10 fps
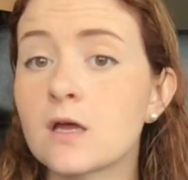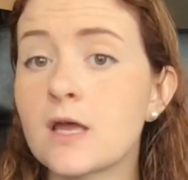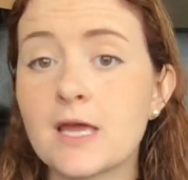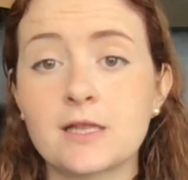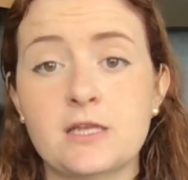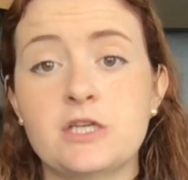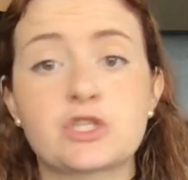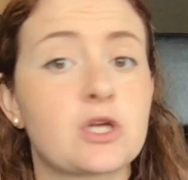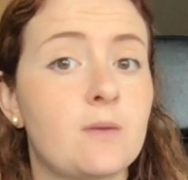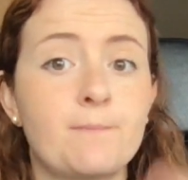
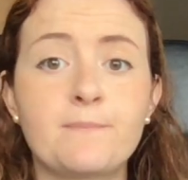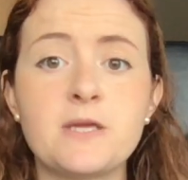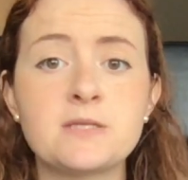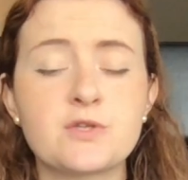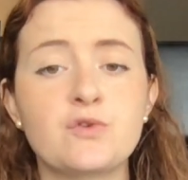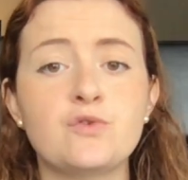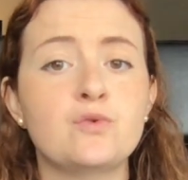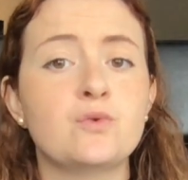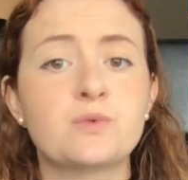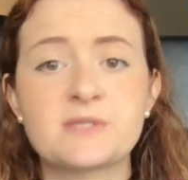English
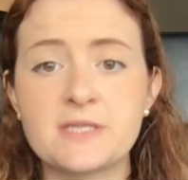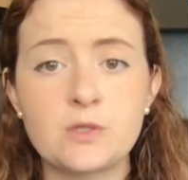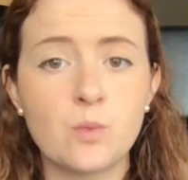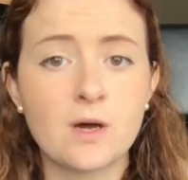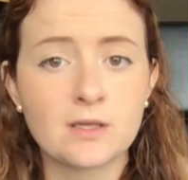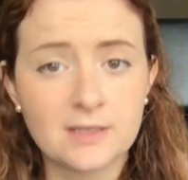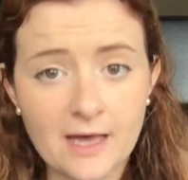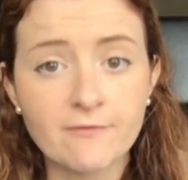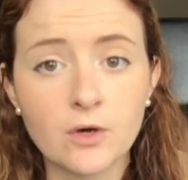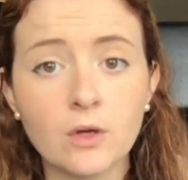B2, C1
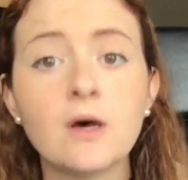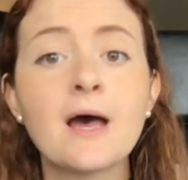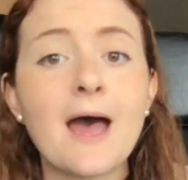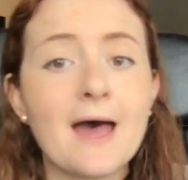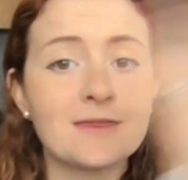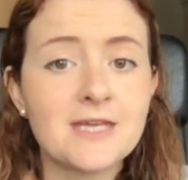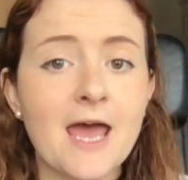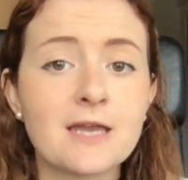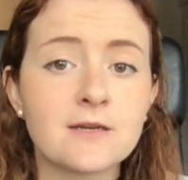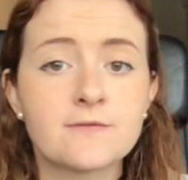level at the
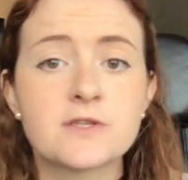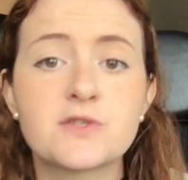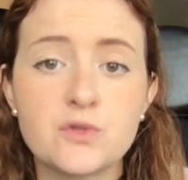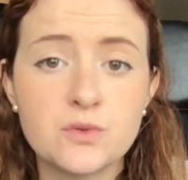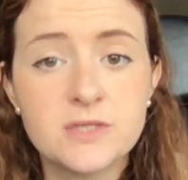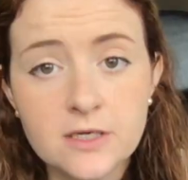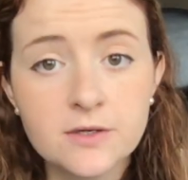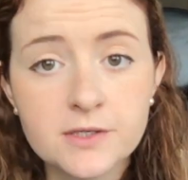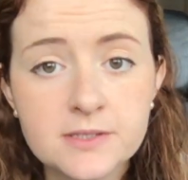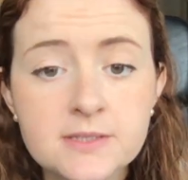end of the 2
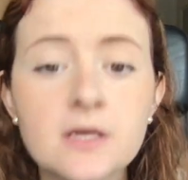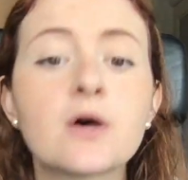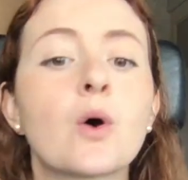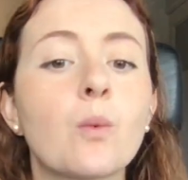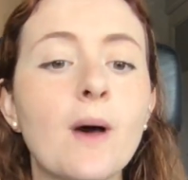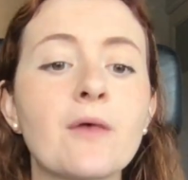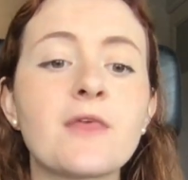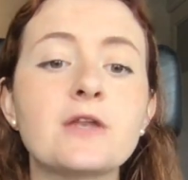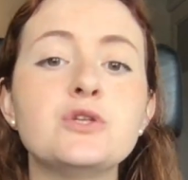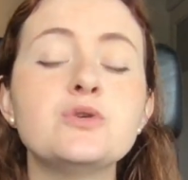years. Well,
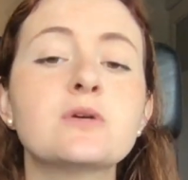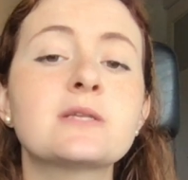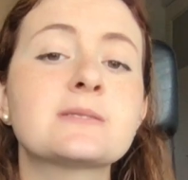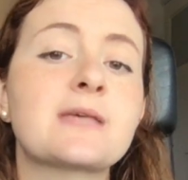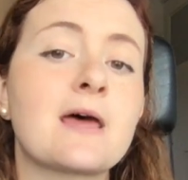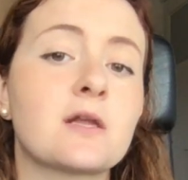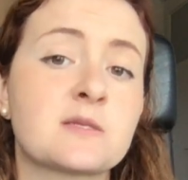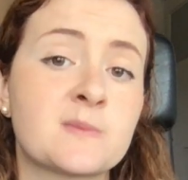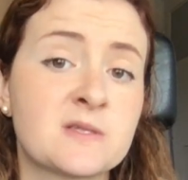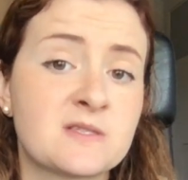then you can set a
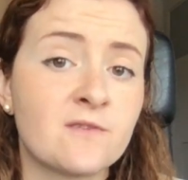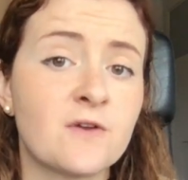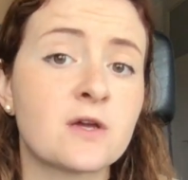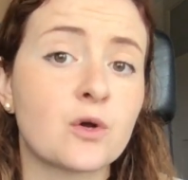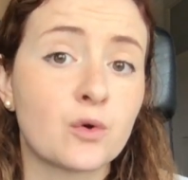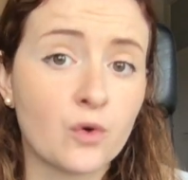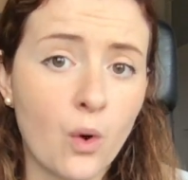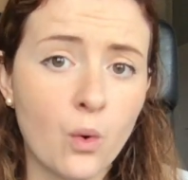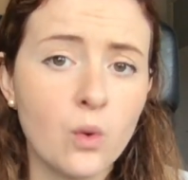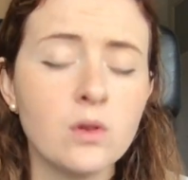specific
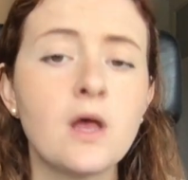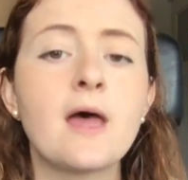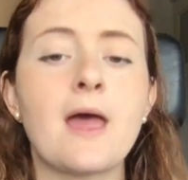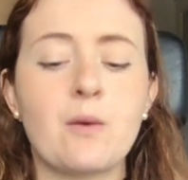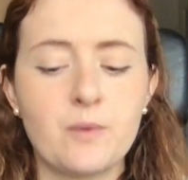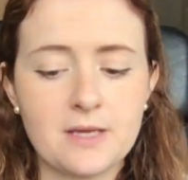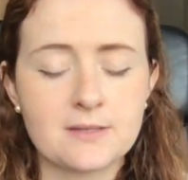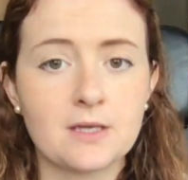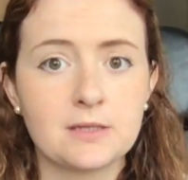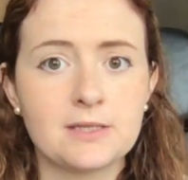goal
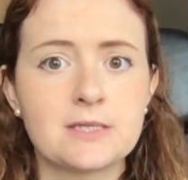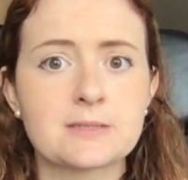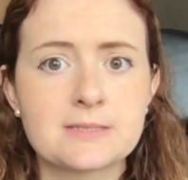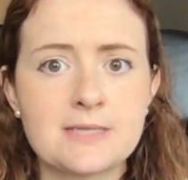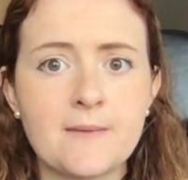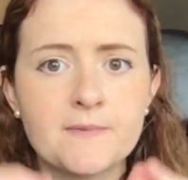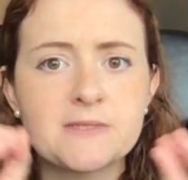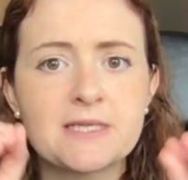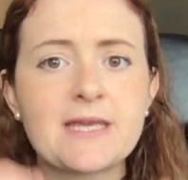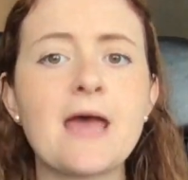with little steps
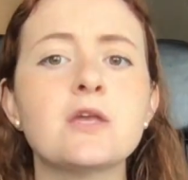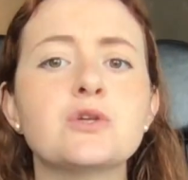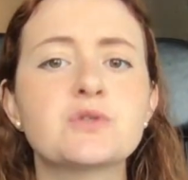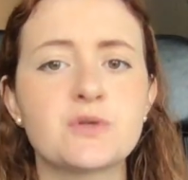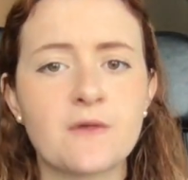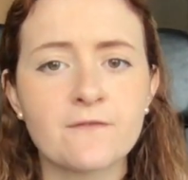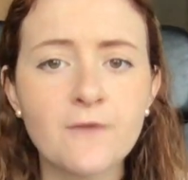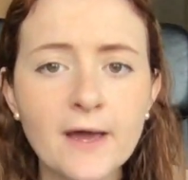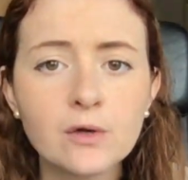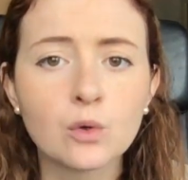to get you to the
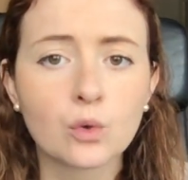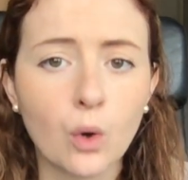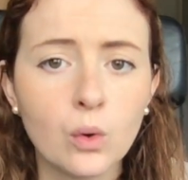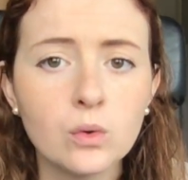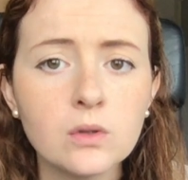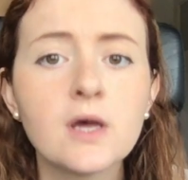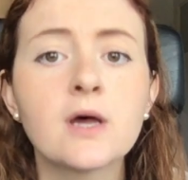final goal